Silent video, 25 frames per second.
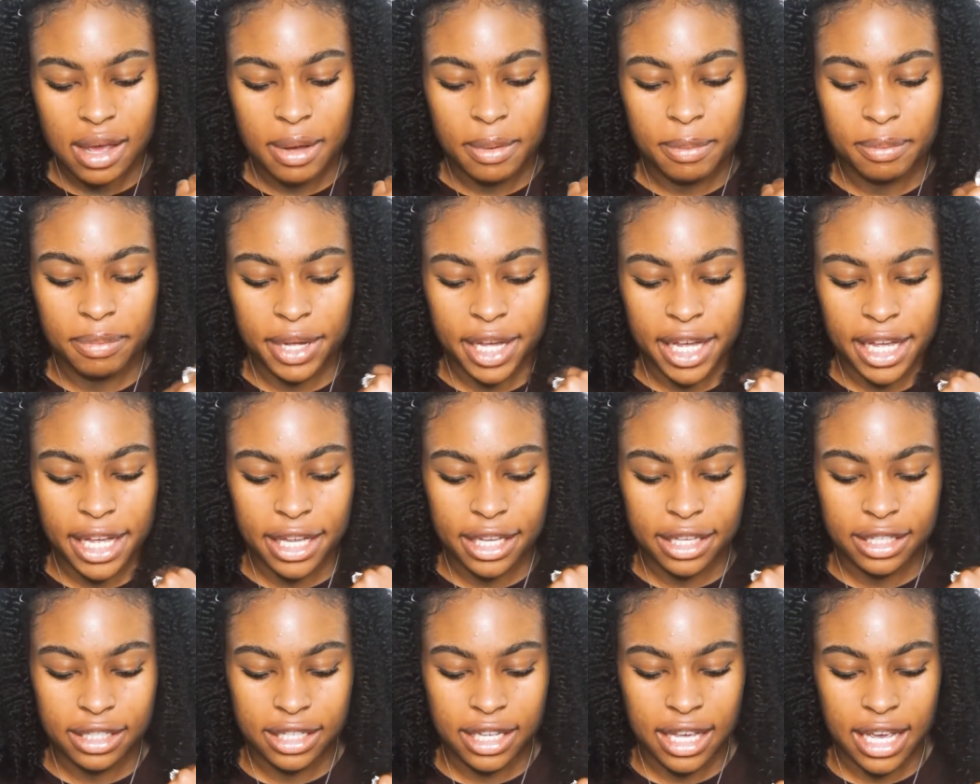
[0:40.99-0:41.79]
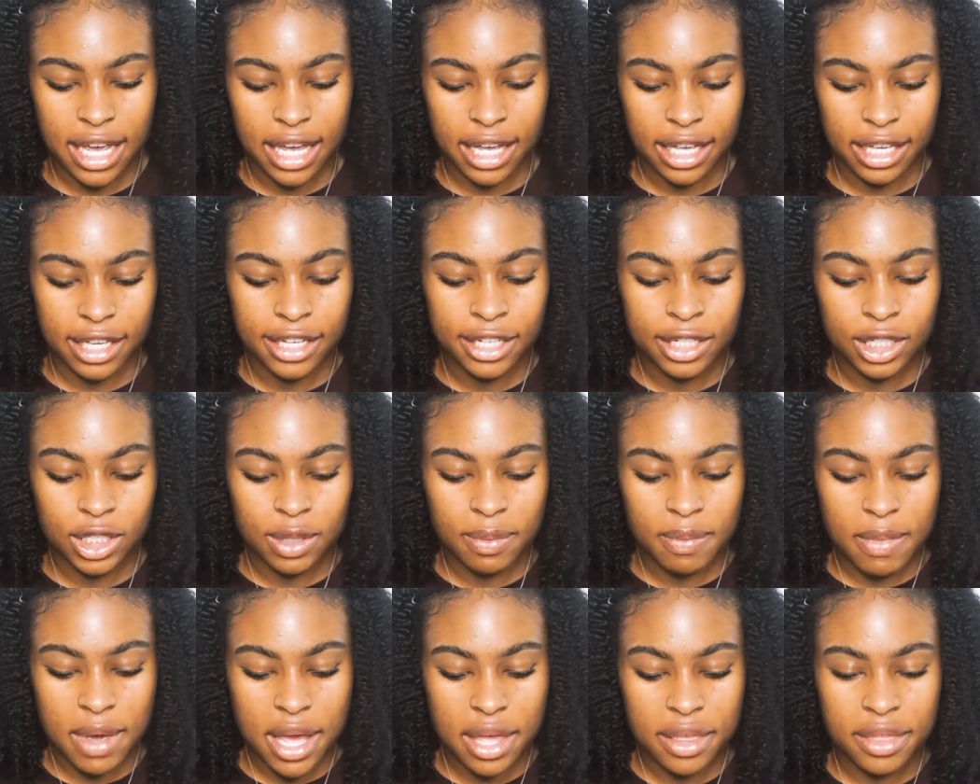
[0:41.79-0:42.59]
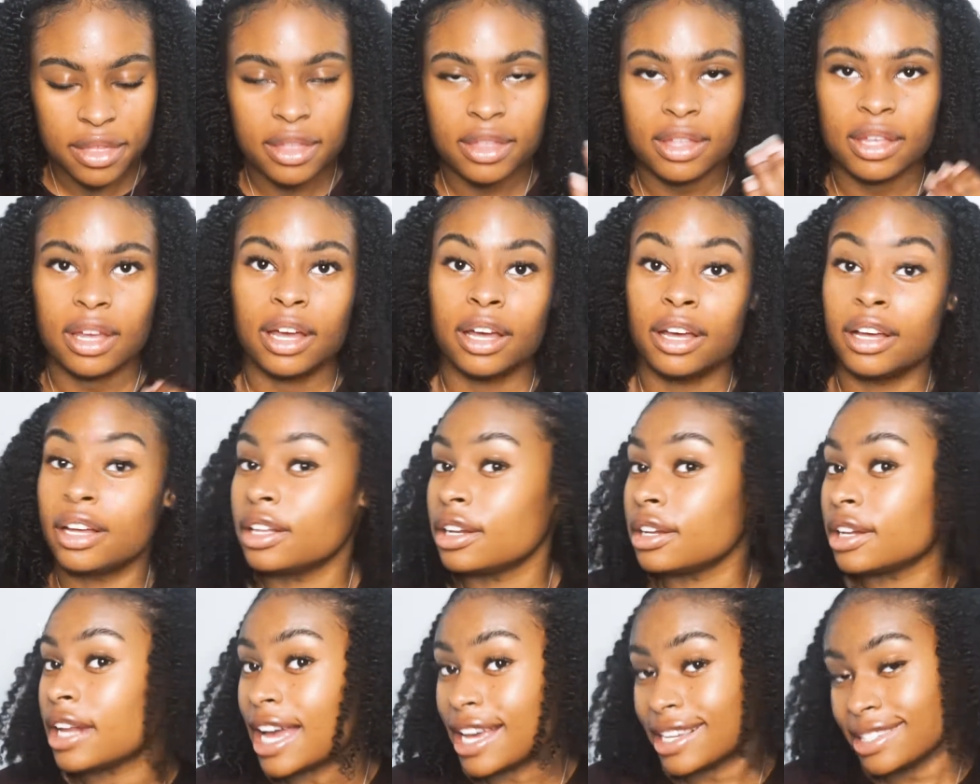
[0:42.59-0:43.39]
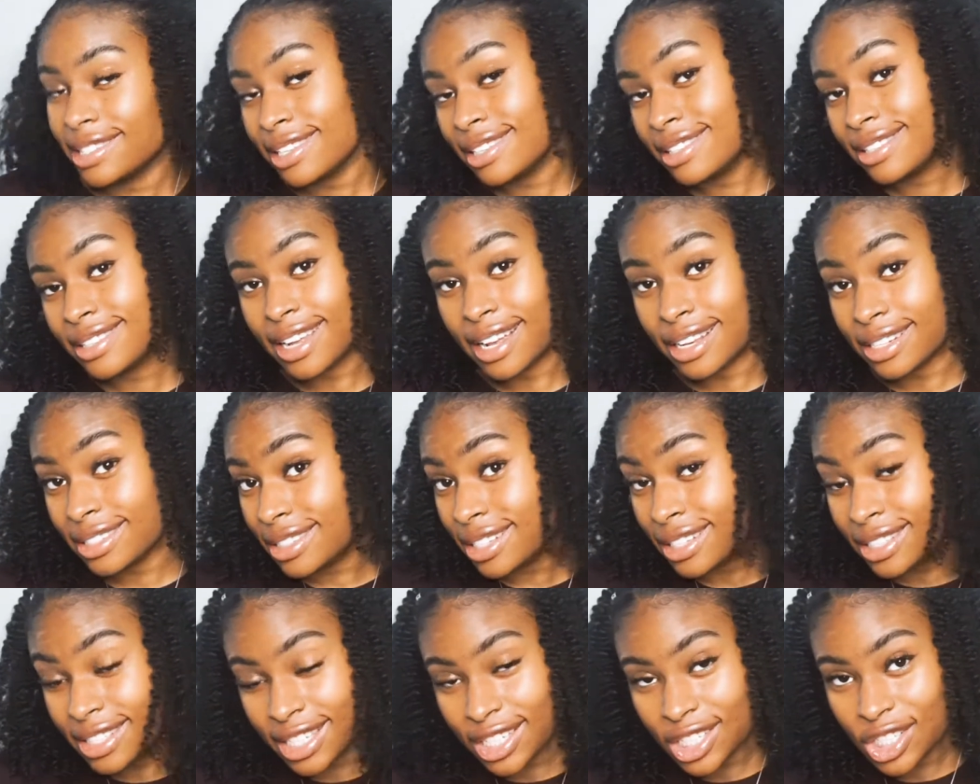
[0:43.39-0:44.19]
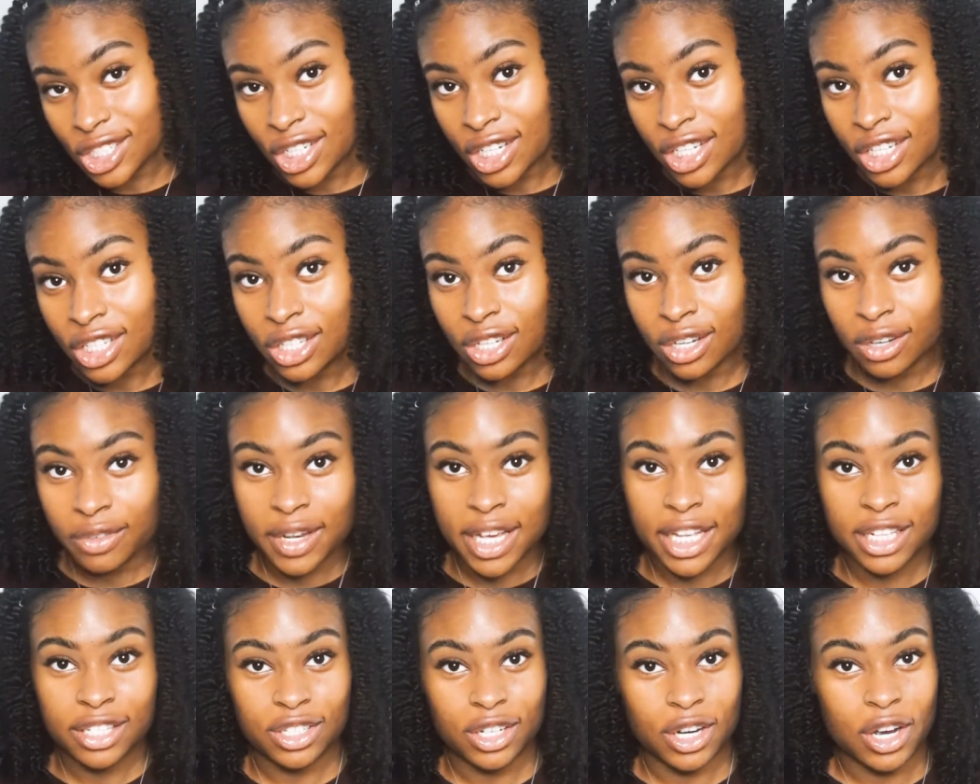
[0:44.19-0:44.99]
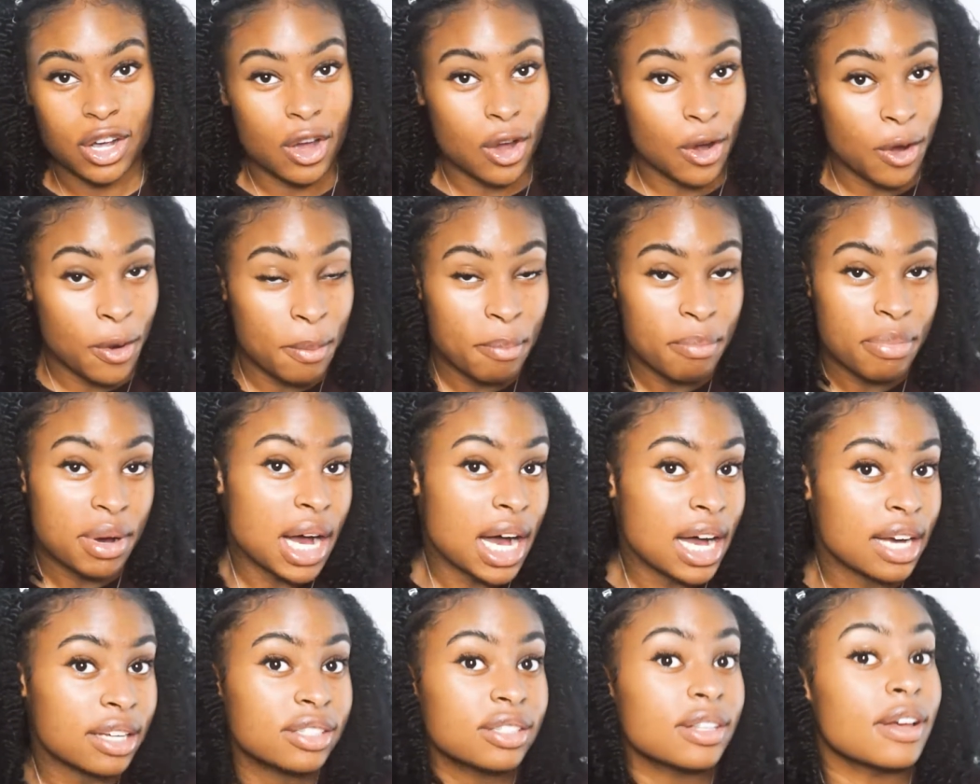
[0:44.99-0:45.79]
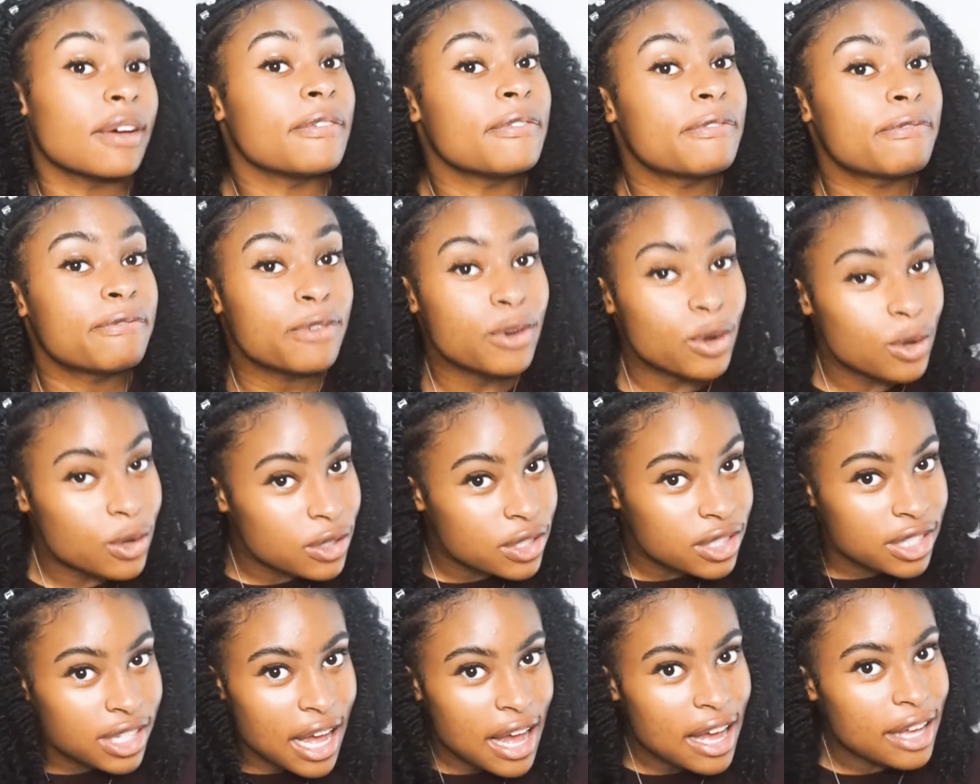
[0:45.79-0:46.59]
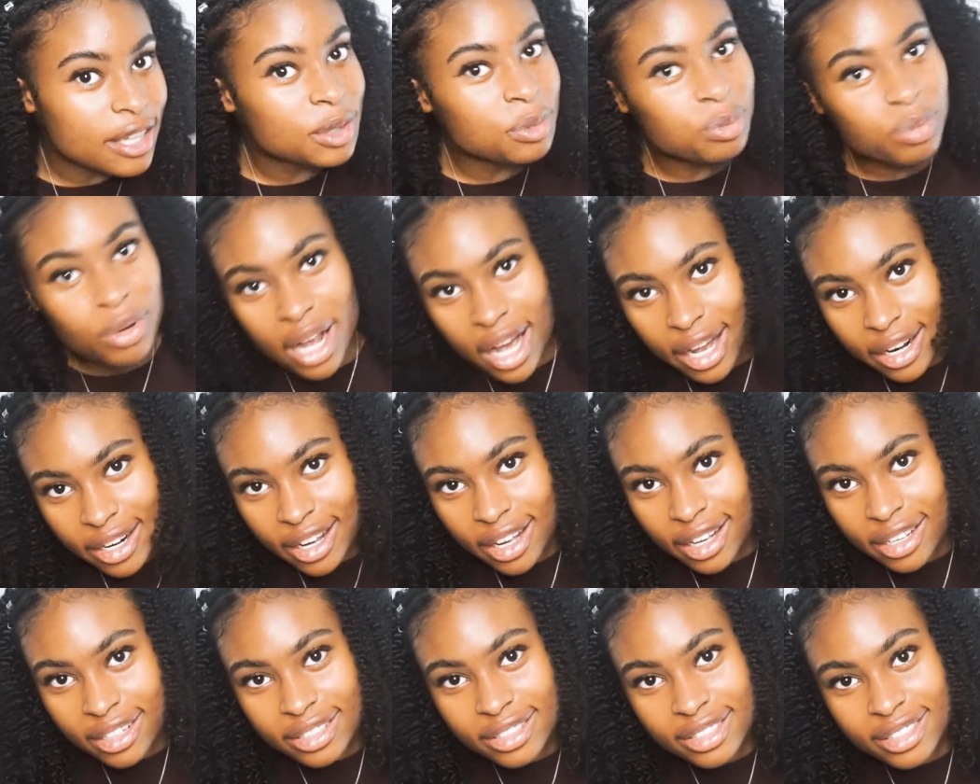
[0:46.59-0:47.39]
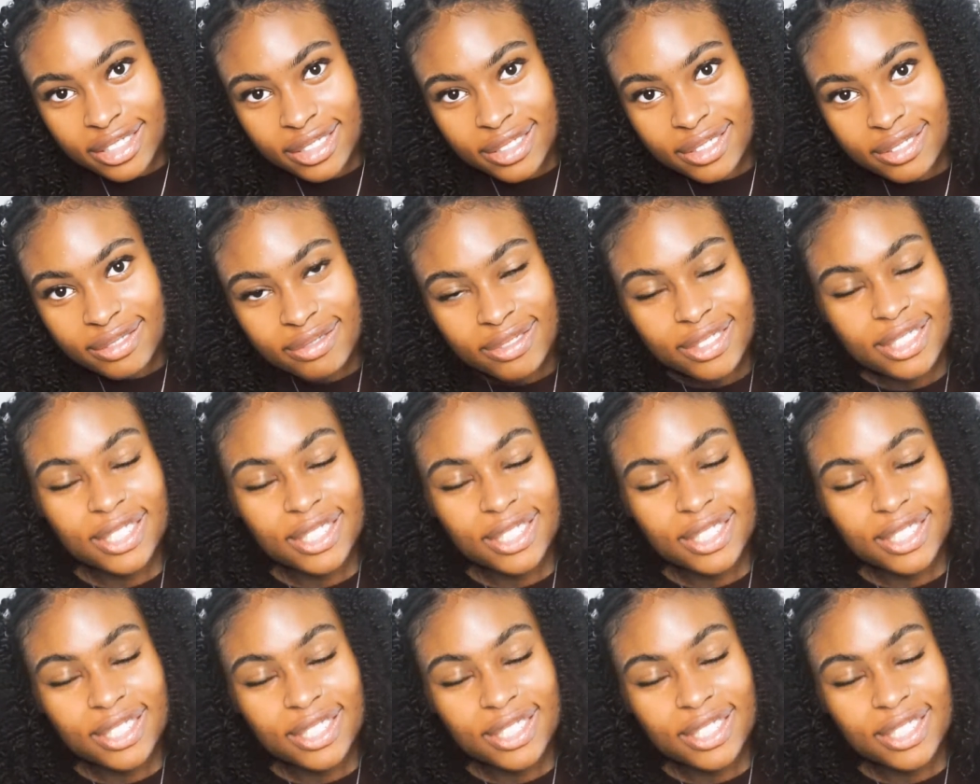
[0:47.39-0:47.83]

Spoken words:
But yeah, each month a licensed esthetician curates your own box of full-size products,